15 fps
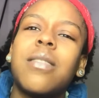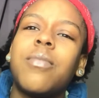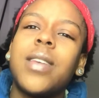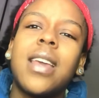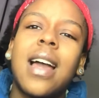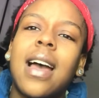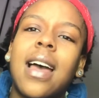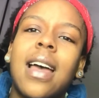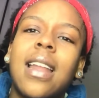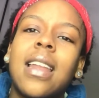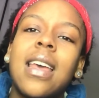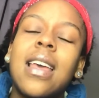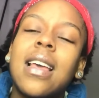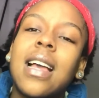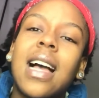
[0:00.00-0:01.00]

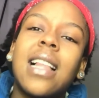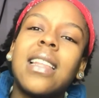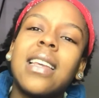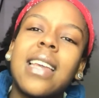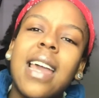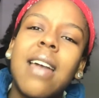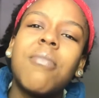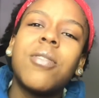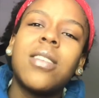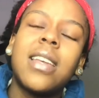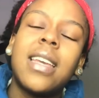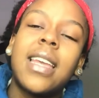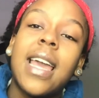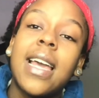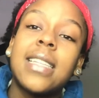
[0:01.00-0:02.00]
behind Colin
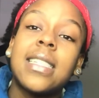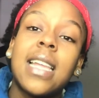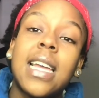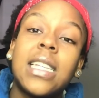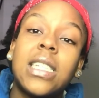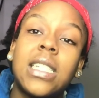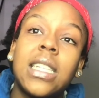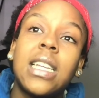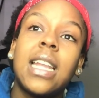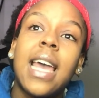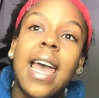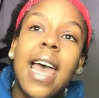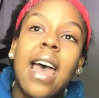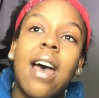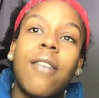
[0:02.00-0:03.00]
Kaepernick as they should
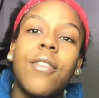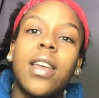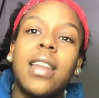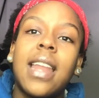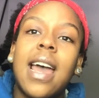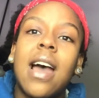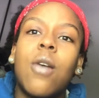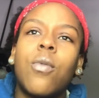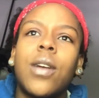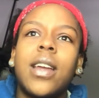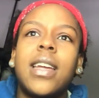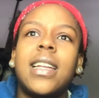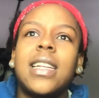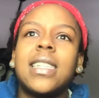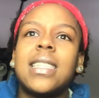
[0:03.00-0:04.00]
have. And now we're
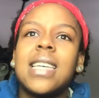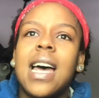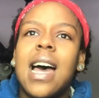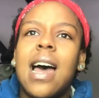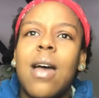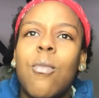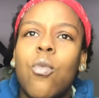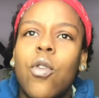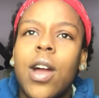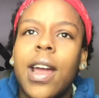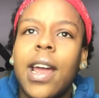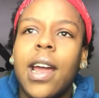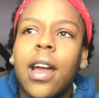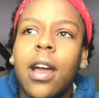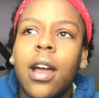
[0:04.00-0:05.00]
in a time
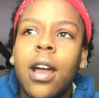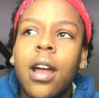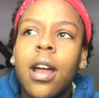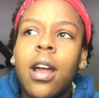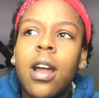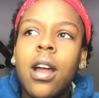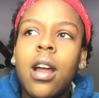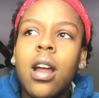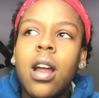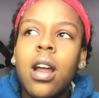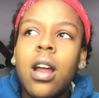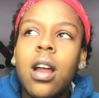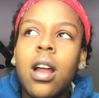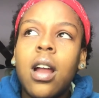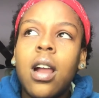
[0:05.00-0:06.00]
where
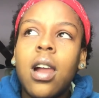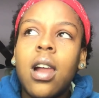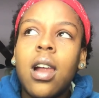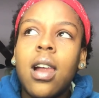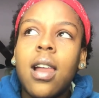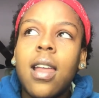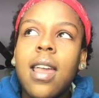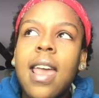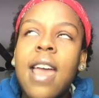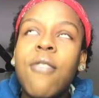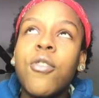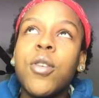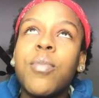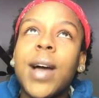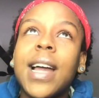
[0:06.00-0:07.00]

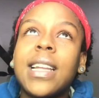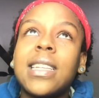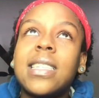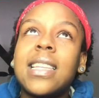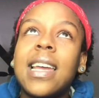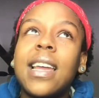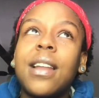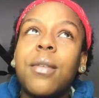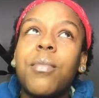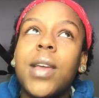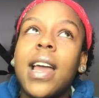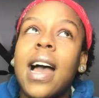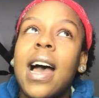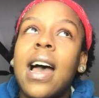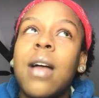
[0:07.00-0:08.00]
everybody's standing
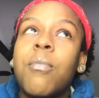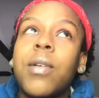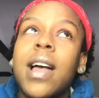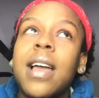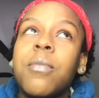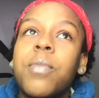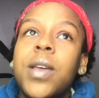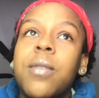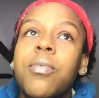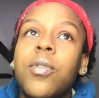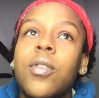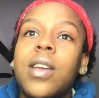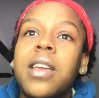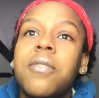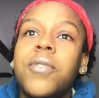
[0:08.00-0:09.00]
behind black
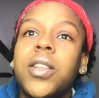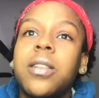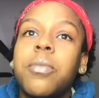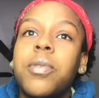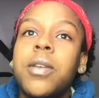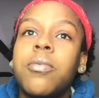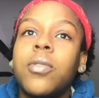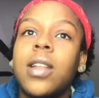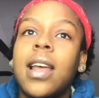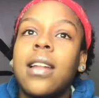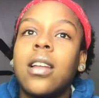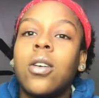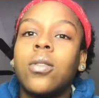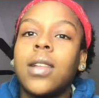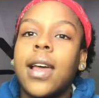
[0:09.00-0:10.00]
people, even the people
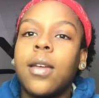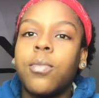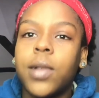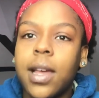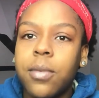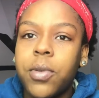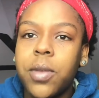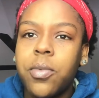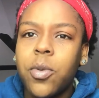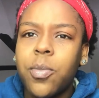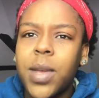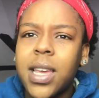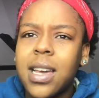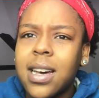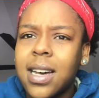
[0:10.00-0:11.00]
that don't like black people,
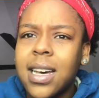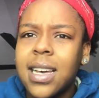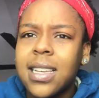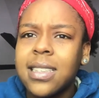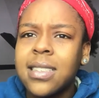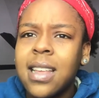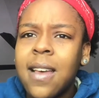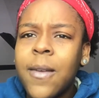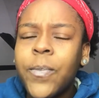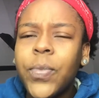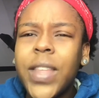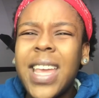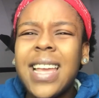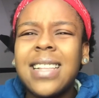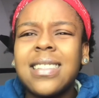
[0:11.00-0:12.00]
because
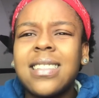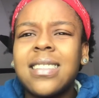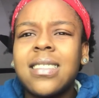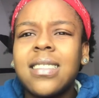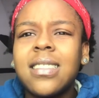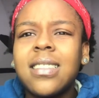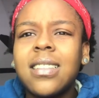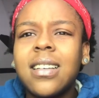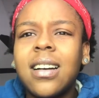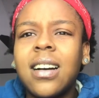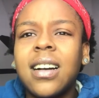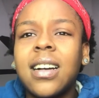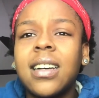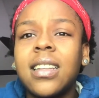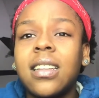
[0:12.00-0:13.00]
it's
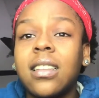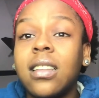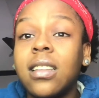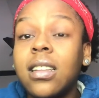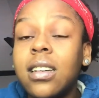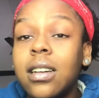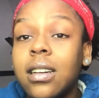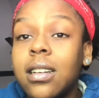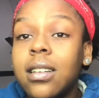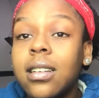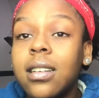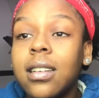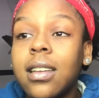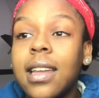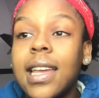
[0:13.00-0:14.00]
a good look.
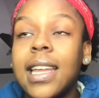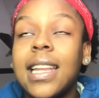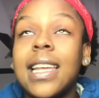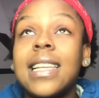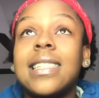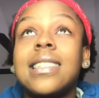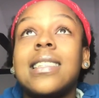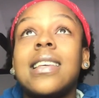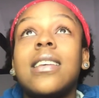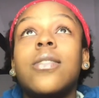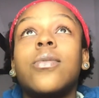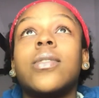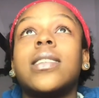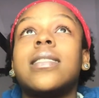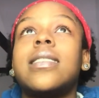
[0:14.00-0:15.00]
And it's
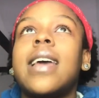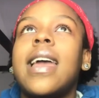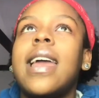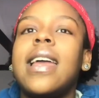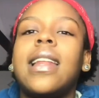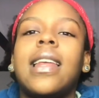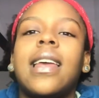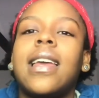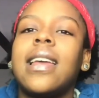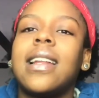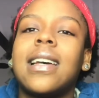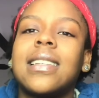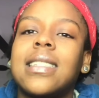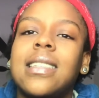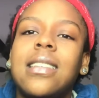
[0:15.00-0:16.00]
irritating.
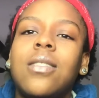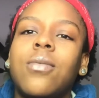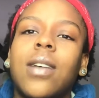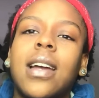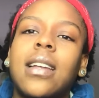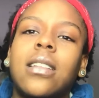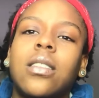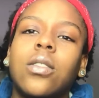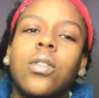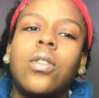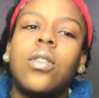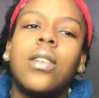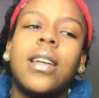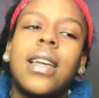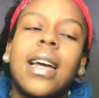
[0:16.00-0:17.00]
And I see right
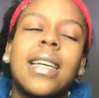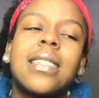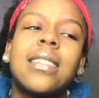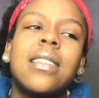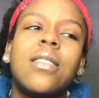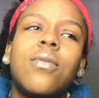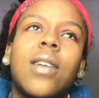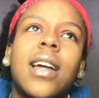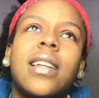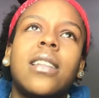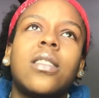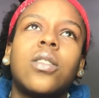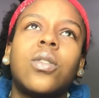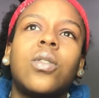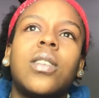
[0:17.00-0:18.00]
through it.
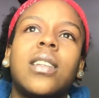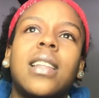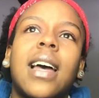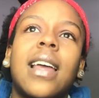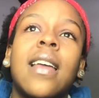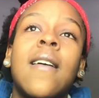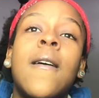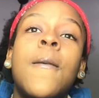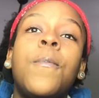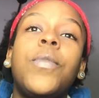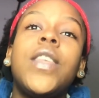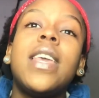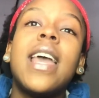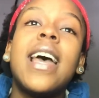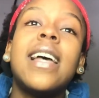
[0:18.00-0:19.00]
Like,
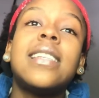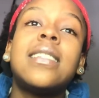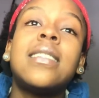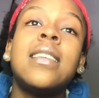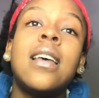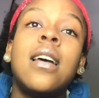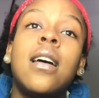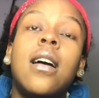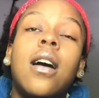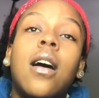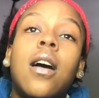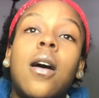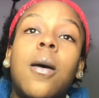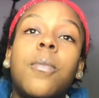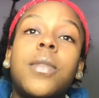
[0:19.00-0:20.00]
yes,
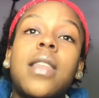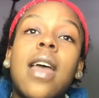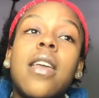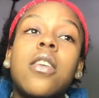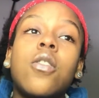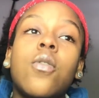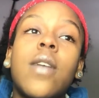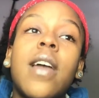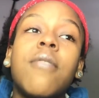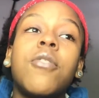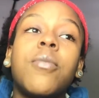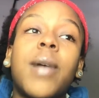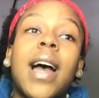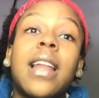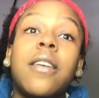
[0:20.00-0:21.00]
thank you
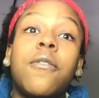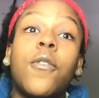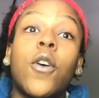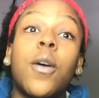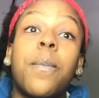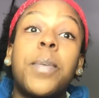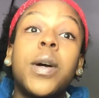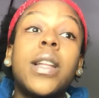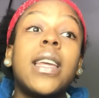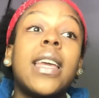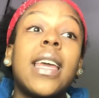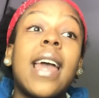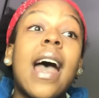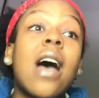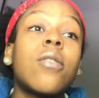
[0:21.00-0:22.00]
everybody for putting
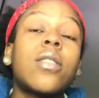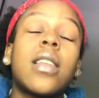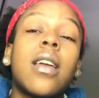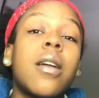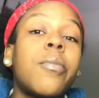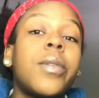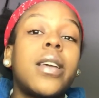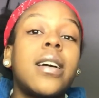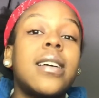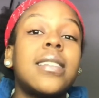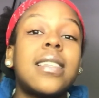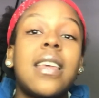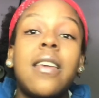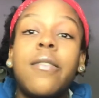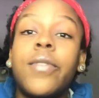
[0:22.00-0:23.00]
it out there,
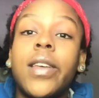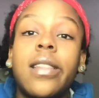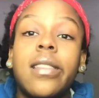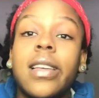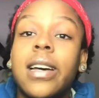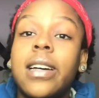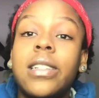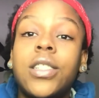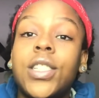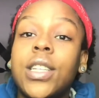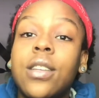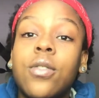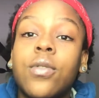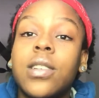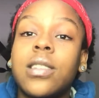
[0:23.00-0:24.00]
because even the
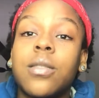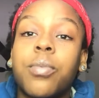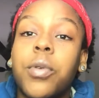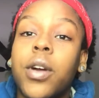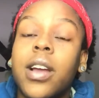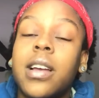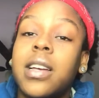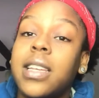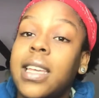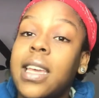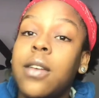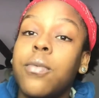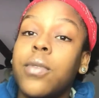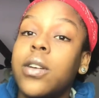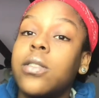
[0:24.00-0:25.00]
ungenuine support could
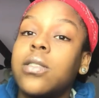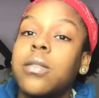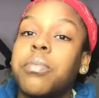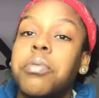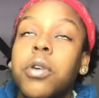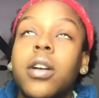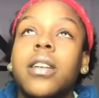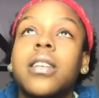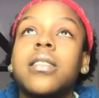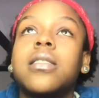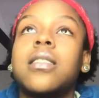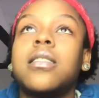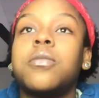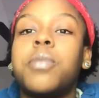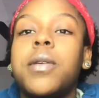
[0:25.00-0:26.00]
get real supporters,
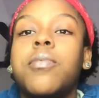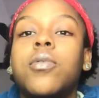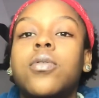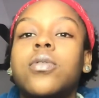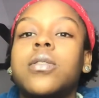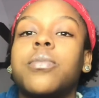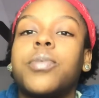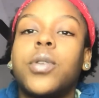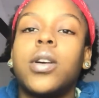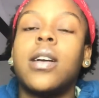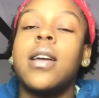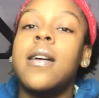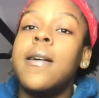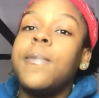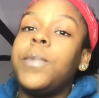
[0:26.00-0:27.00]
because people who
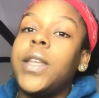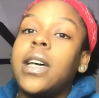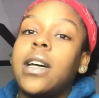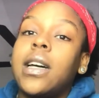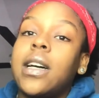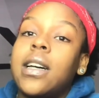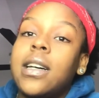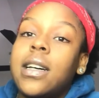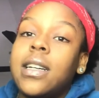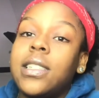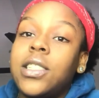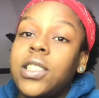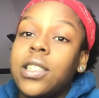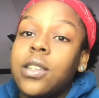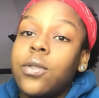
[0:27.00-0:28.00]
support the
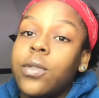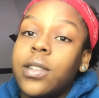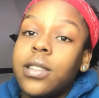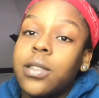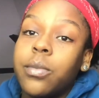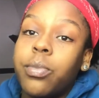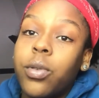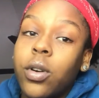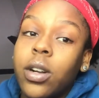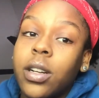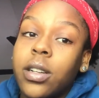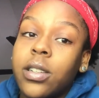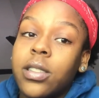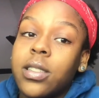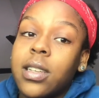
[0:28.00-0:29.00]
ungenuine
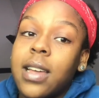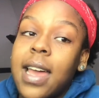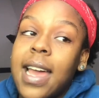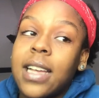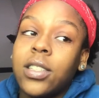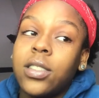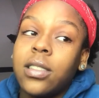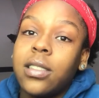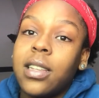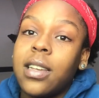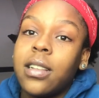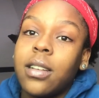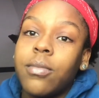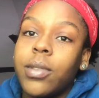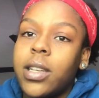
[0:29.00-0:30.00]
supporters could actually
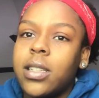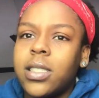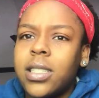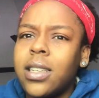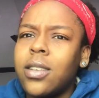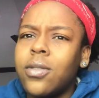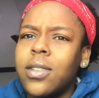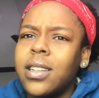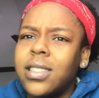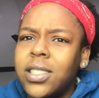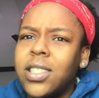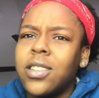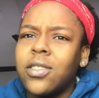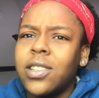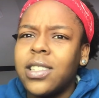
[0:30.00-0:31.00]
think they're being genuine and
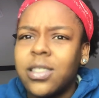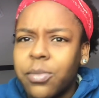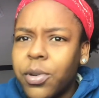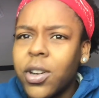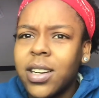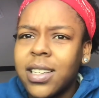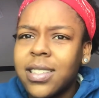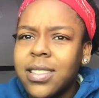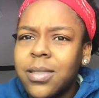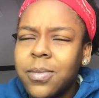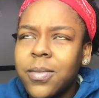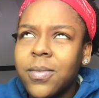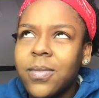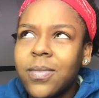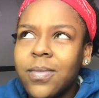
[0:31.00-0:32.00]
genuinely support us.
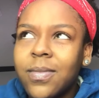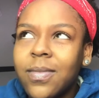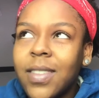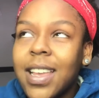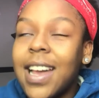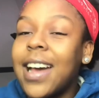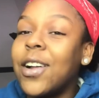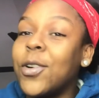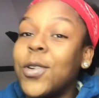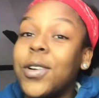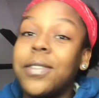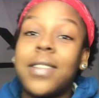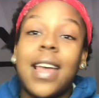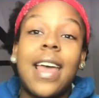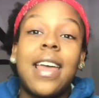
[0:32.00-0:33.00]
I don't
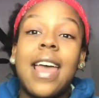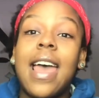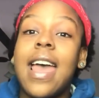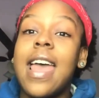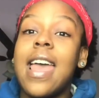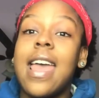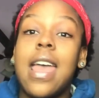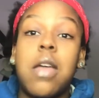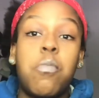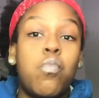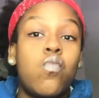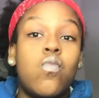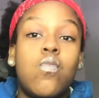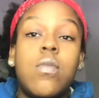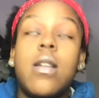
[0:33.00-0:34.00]
know if that,
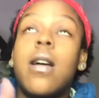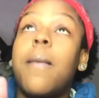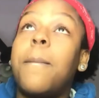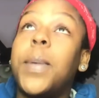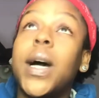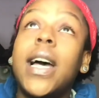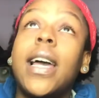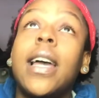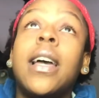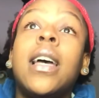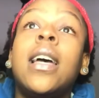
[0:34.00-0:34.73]
but